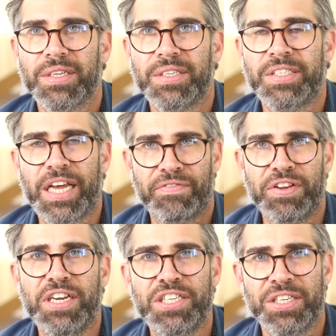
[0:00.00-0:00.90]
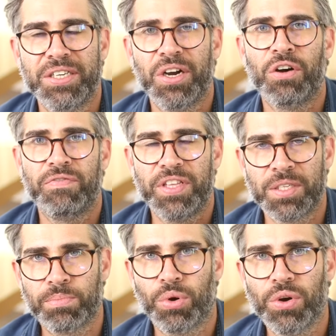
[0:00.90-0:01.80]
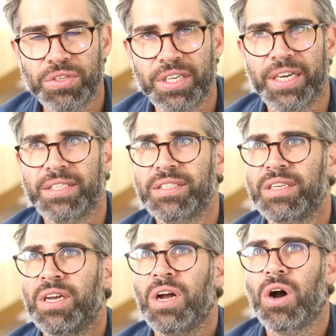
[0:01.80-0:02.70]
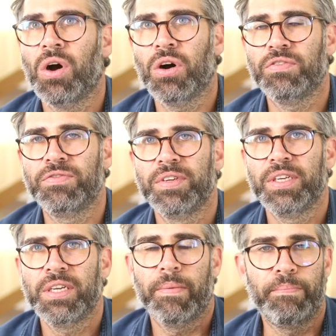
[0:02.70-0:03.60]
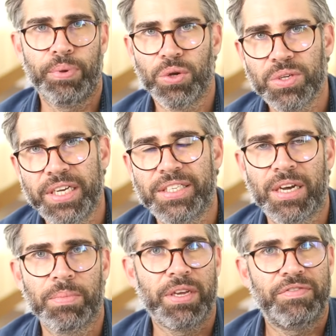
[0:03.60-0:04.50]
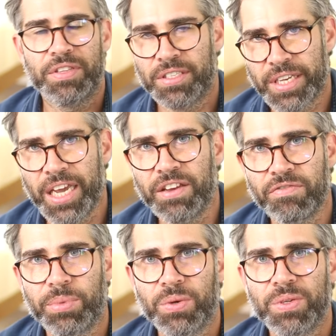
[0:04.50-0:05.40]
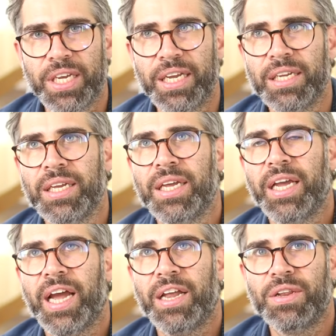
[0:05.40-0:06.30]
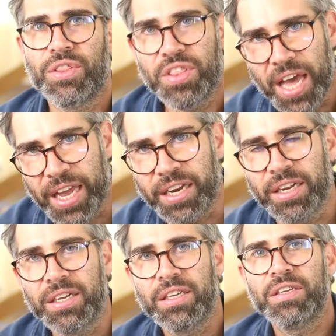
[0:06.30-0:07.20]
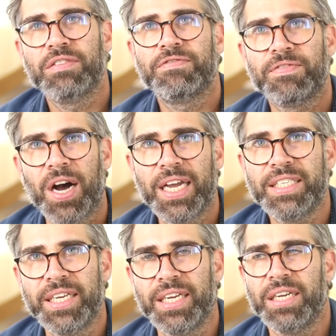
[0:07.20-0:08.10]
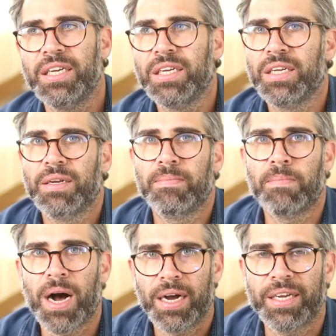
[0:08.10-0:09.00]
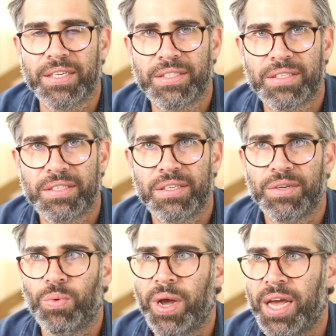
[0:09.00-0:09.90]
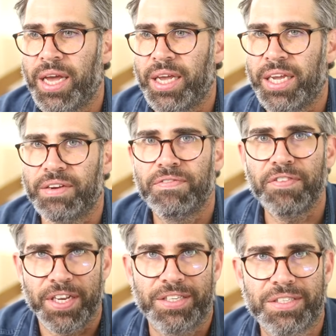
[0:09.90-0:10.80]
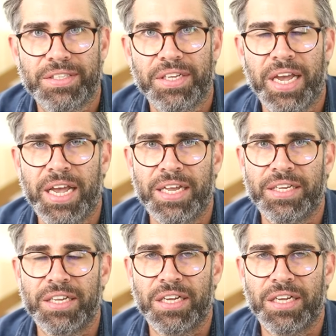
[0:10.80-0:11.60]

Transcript: definition of this process of building something for the sake of building and then finding markets where it fits and,